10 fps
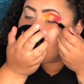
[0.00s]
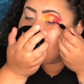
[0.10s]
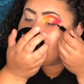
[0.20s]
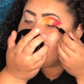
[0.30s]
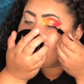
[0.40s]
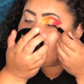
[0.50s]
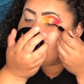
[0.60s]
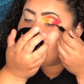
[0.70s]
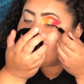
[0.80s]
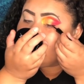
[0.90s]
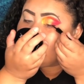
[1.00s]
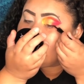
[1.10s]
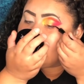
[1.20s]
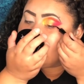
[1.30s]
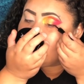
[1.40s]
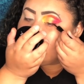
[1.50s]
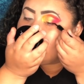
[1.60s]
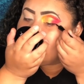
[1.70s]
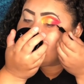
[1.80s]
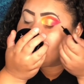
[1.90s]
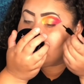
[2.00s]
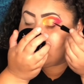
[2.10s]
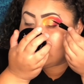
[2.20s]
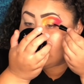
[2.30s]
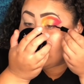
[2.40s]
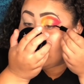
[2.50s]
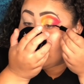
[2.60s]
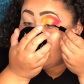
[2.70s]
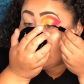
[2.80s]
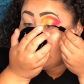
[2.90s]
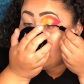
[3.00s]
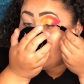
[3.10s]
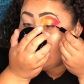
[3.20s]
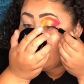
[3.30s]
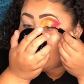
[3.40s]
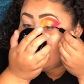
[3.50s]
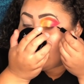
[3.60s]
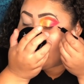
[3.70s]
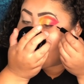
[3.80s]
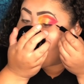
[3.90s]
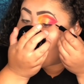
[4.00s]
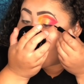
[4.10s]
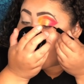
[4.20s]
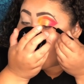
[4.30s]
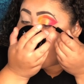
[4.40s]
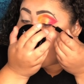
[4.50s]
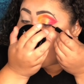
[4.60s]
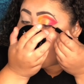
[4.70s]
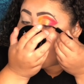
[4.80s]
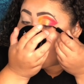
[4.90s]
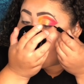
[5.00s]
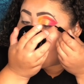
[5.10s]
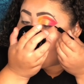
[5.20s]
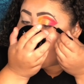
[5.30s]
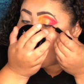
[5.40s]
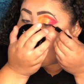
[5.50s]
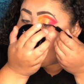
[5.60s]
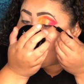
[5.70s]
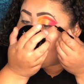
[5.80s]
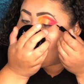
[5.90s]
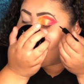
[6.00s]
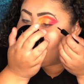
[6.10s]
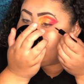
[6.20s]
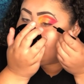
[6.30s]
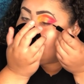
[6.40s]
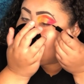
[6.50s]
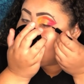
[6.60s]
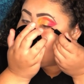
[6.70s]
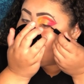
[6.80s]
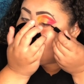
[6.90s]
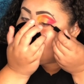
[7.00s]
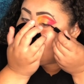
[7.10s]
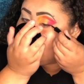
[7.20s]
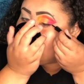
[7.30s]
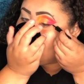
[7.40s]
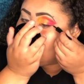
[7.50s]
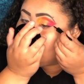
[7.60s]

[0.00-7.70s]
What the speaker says: [no speech]